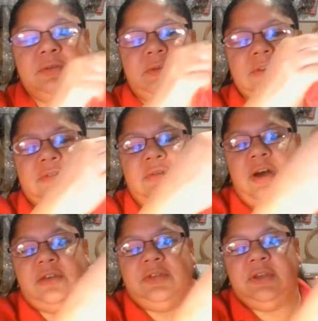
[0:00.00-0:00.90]

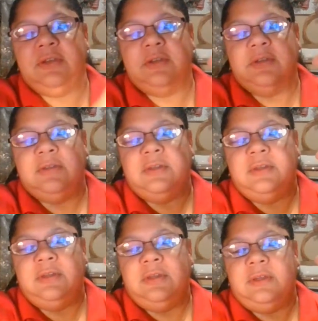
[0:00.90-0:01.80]
crisscrossing,
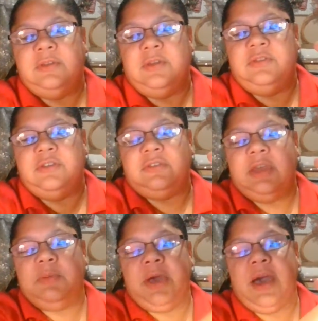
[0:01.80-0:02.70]
and just
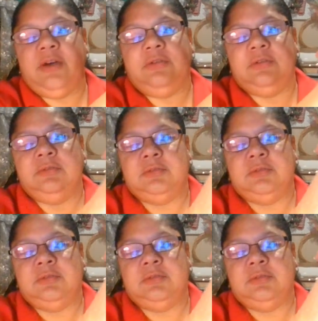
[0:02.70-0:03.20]
keep count.